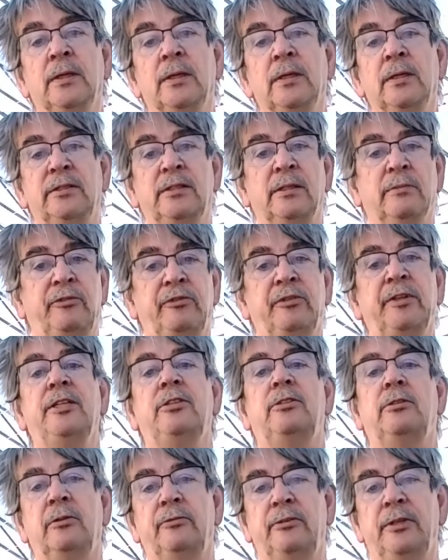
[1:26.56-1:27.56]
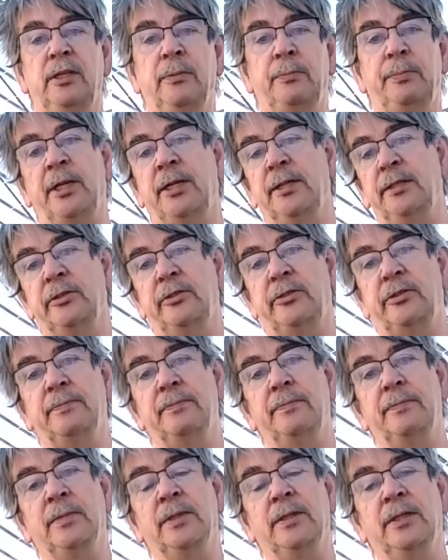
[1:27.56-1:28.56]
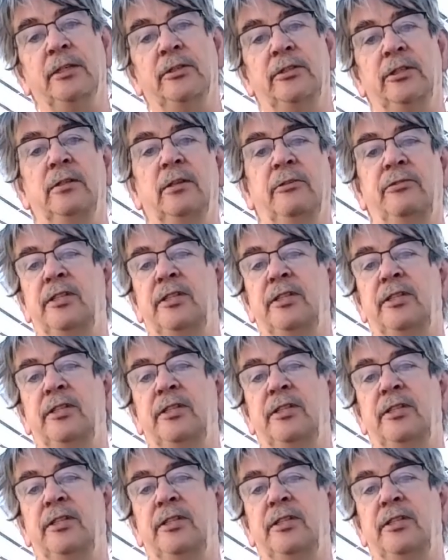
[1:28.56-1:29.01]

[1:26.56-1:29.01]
Some fleece over your plants is enough